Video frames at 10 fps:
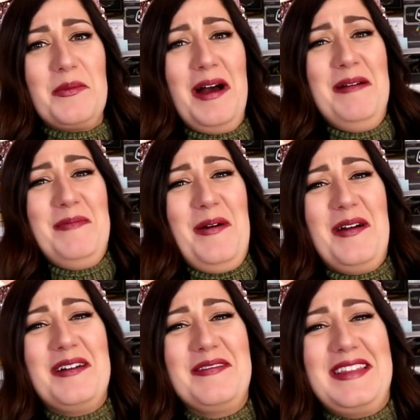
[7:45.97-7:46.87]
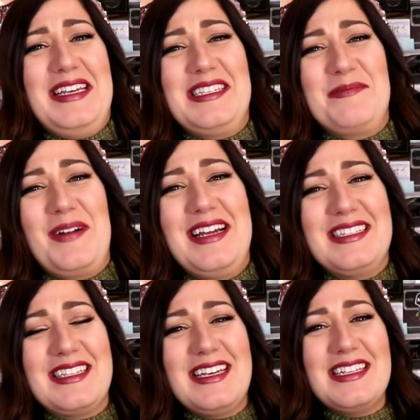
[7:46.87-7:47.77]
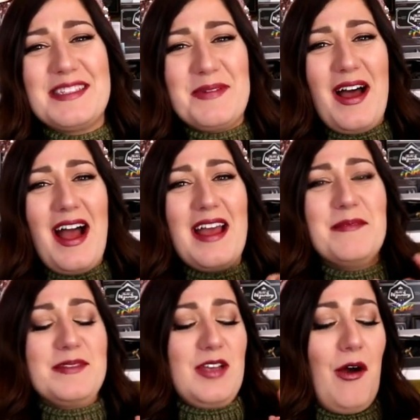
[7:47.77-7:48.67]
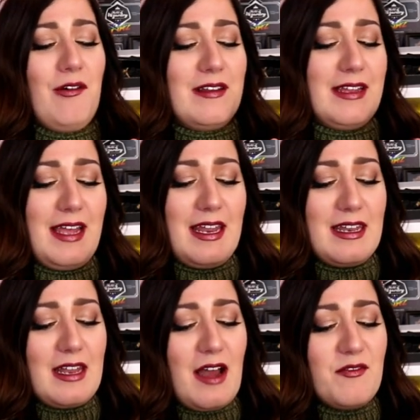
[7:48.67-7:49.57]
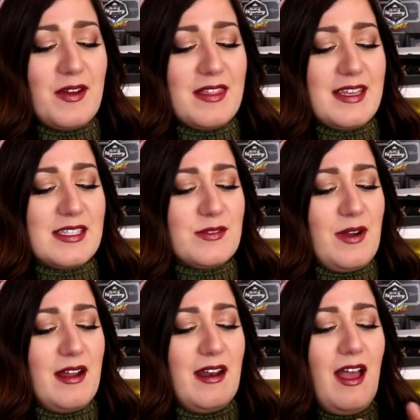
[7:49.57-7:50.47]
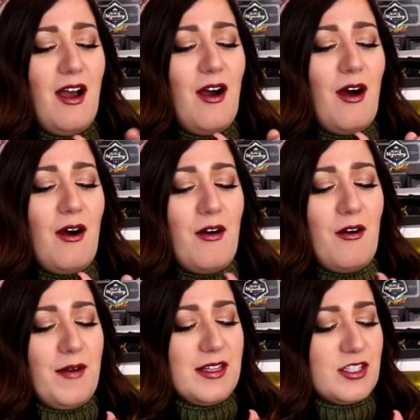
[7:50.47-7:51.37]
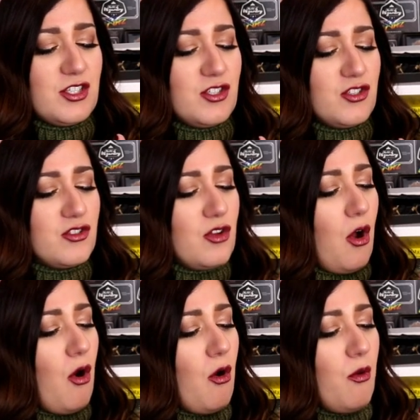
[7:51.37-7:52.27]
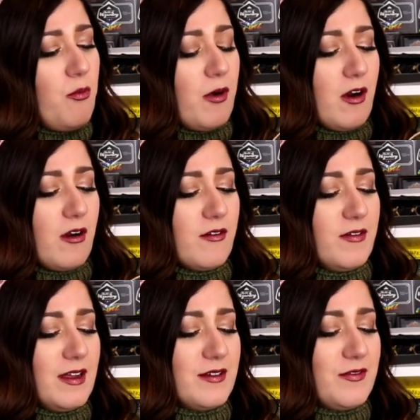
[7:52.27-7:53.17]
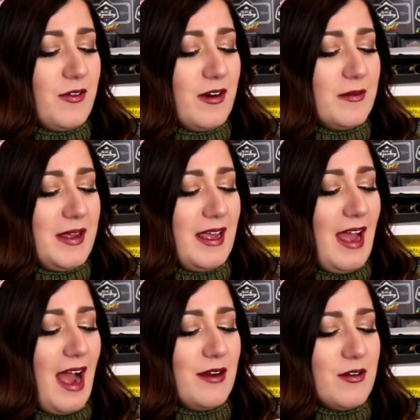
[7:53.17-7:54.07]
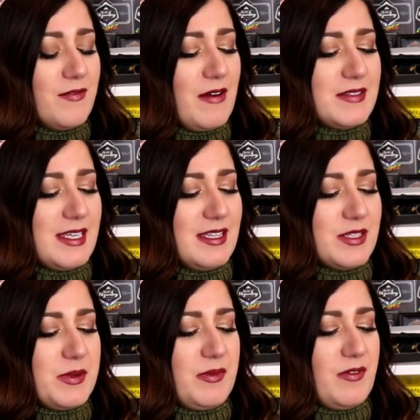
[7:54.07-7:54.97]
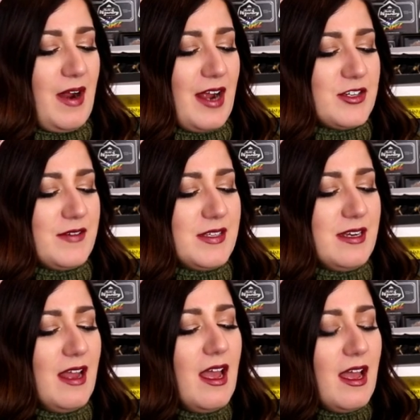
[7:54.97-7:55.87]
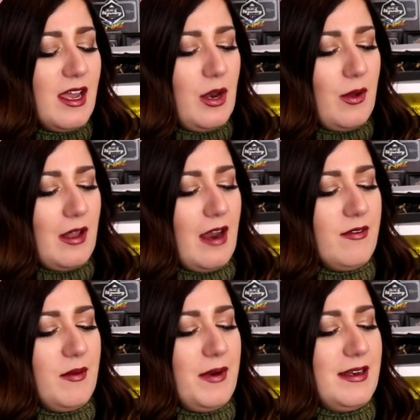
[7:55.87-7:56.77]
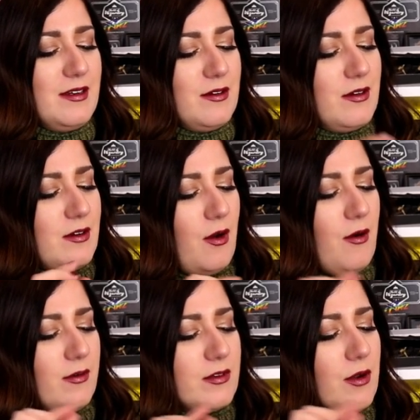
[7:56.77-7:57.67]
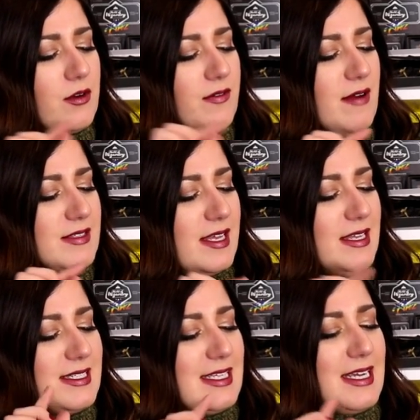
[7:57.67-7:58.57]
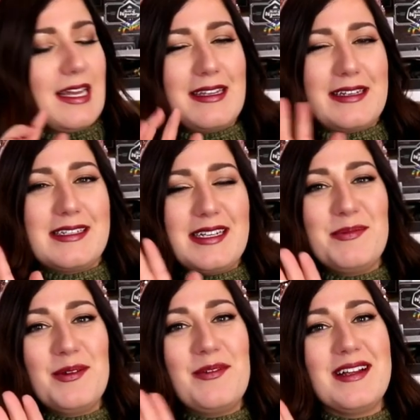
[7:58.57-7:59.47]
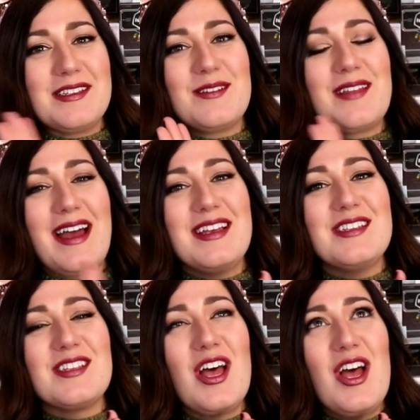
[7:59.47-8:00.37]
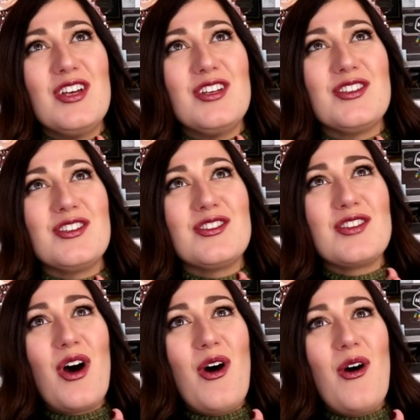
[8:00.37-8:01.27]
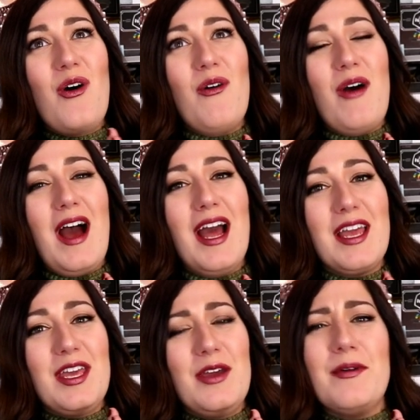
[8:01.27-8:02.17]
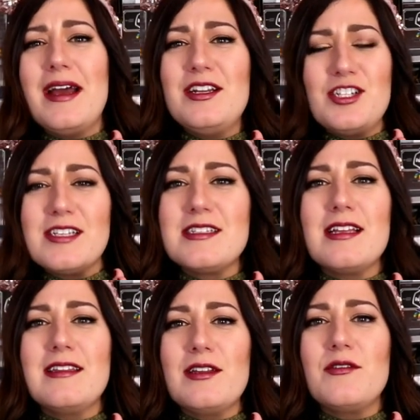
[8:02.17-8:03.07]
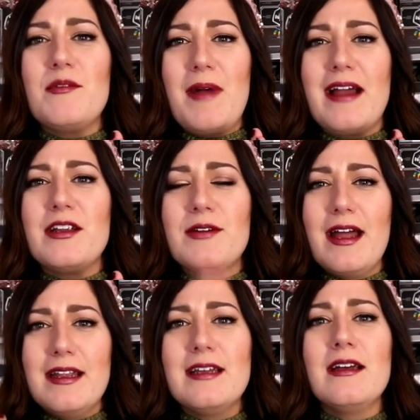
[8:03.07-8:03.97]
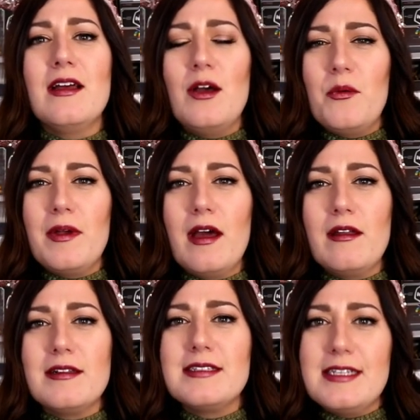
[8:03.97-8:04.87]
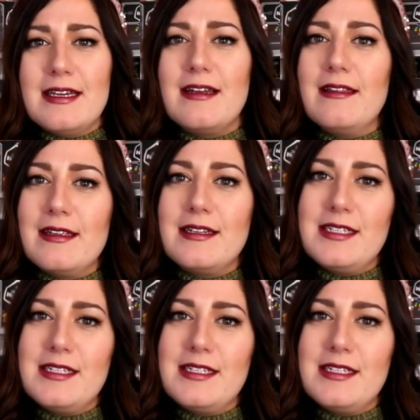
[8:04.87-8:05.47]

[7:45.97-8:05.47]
want more of these bracelets, but I am totally in love with this one. Oh, it's so perfect for me. I don't know if I've seen this one before actually. I've seen, you know, a lot of them, but I didn't know, don't know if I've seen the dig a little deeper one. So that is so cute. And just a little reminder, we gotta, we gotta all dig a little